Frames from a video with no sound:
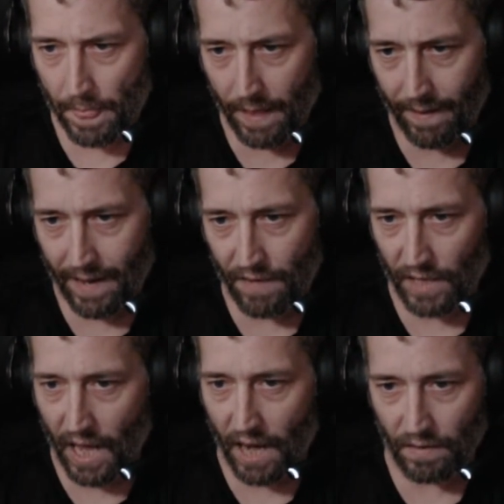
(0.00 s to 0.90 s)
I have a
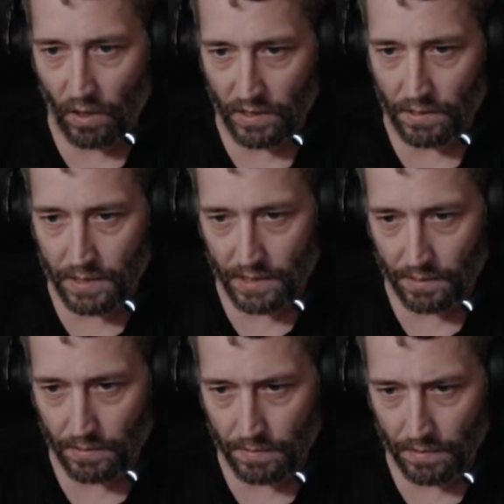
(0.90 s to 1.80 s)
lot of awesome
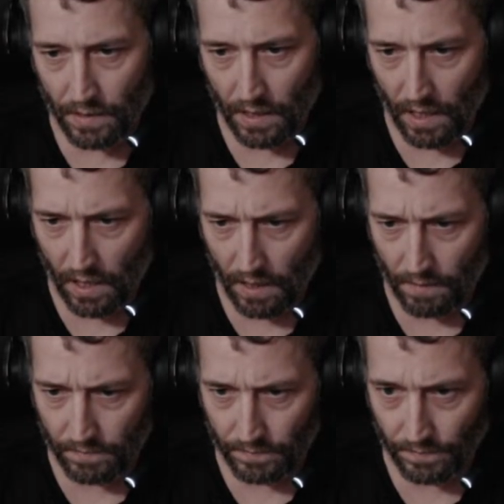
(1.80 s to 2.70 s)
systems.
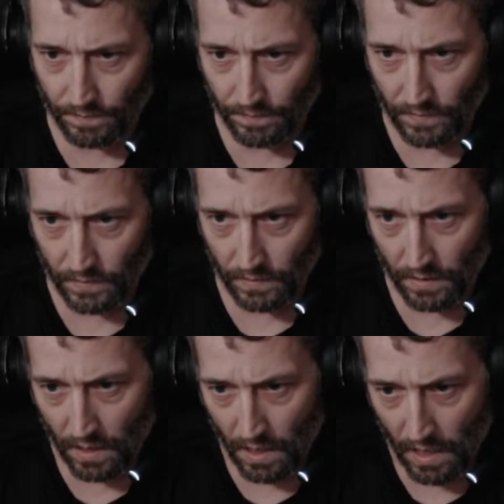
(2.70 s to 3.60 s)

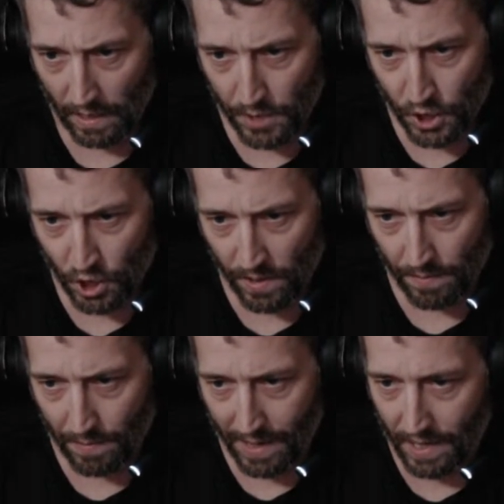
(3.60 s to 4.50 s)
Let me show you
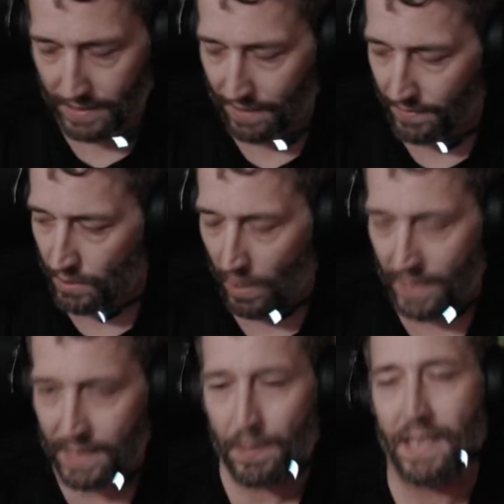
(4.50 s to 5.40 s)
my 1728.
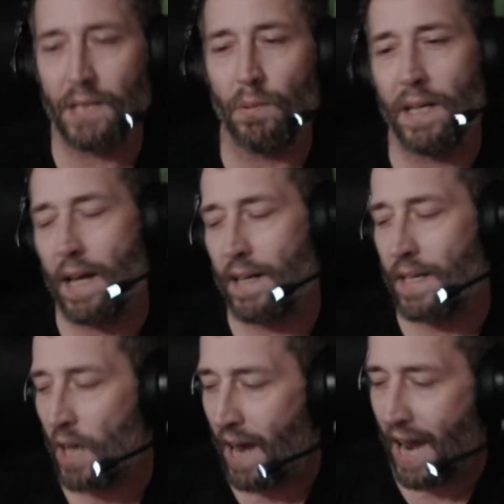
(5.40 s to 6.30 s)
See, but this is why
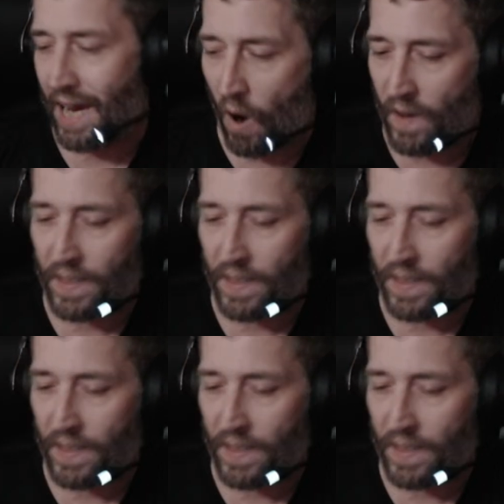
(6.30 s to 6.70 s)
I argue.